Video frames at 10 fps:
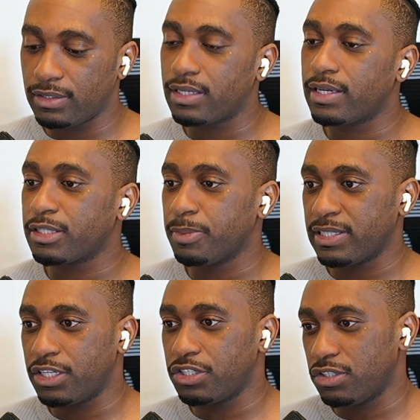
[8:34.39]
the
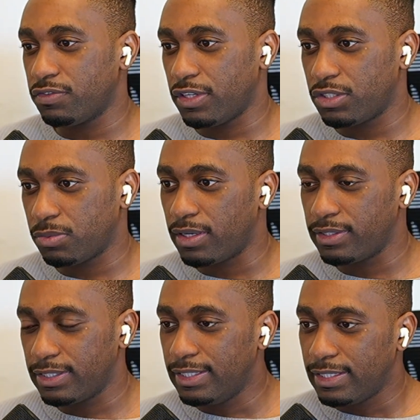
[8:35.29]
expectations for each
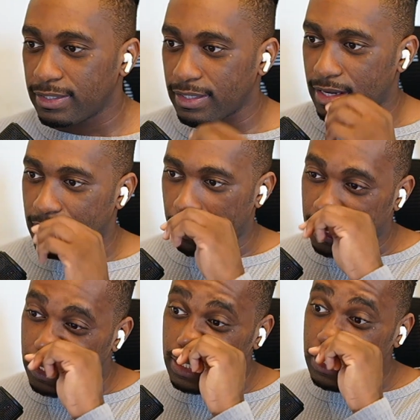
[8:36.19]
one that make
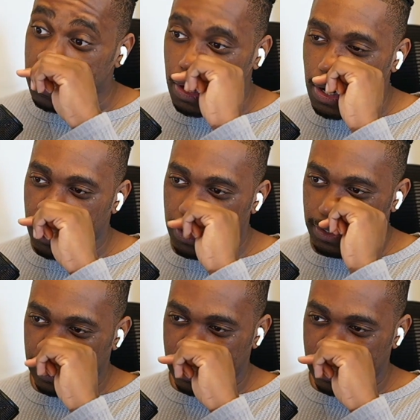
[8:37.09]
things easier or harder.